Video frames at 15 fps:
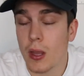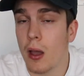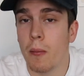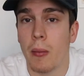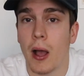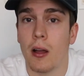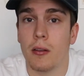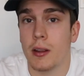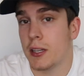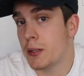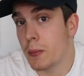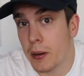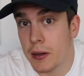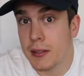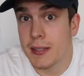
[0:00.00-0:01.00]
about
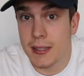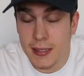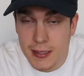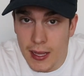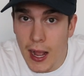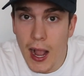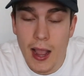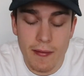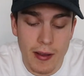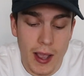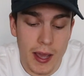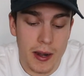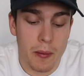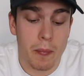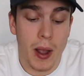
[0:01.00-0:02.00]
experiences that I've
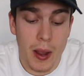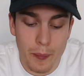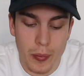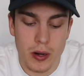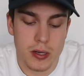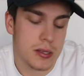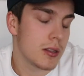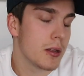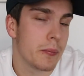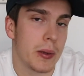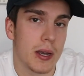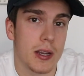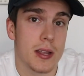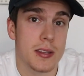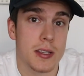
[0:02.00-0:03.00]
had and my personal
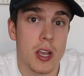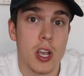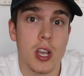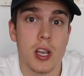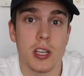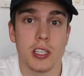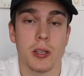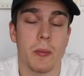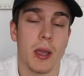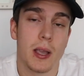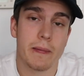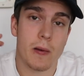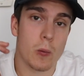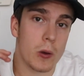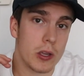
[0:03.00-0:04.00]
opinions, so make
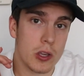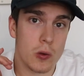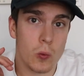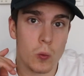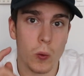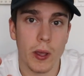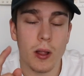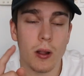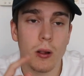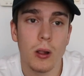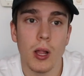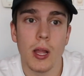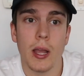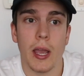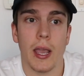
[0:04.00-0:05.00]
of it what you will.
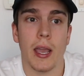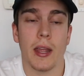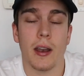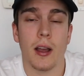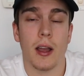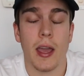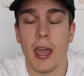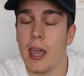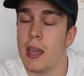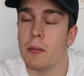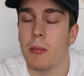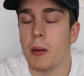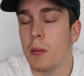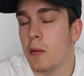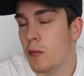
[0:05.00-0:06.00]
And hey,
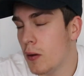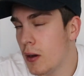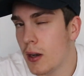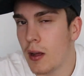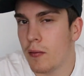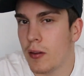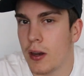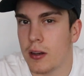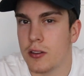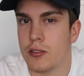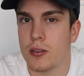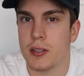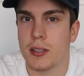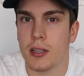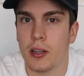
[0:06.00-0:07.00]
maybe if you didn't have an
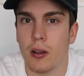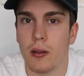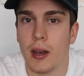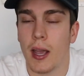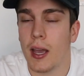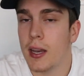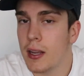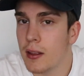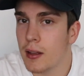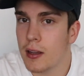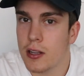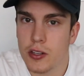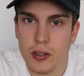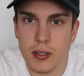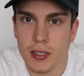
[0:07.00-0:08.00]
interest in going to any of the
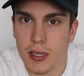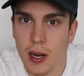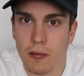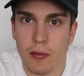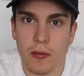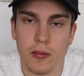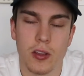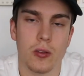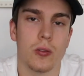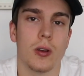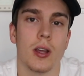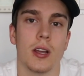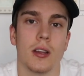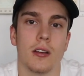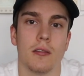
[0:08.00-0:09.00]
countries that I've reviewed,
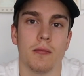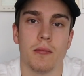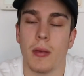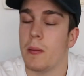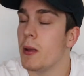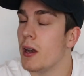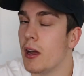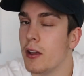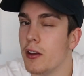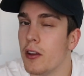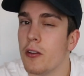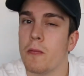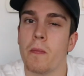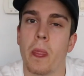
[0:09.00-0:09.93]
maybe now you do.